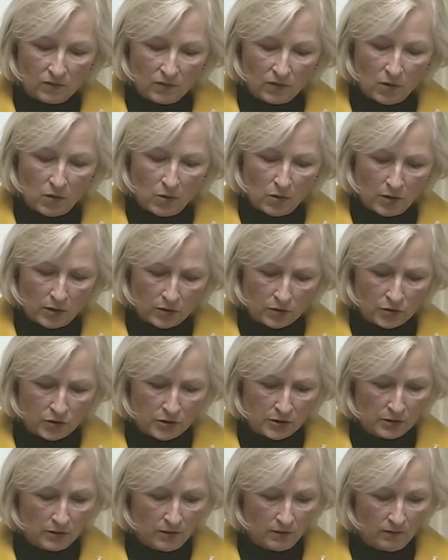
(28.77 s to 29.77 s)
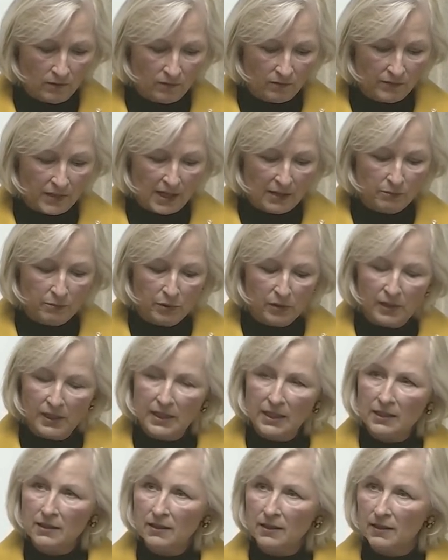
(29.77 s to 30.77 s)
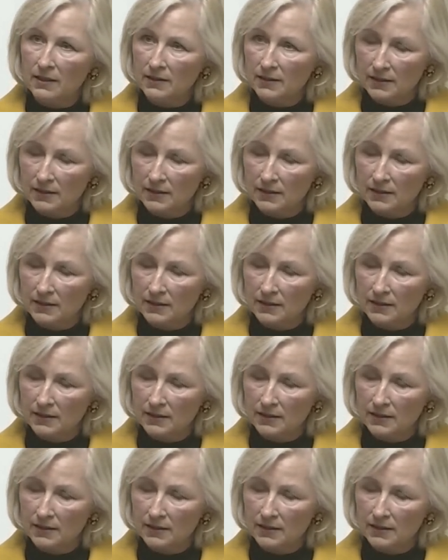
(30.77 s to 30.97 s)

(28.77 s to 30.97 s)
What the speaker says: coercion, and bullying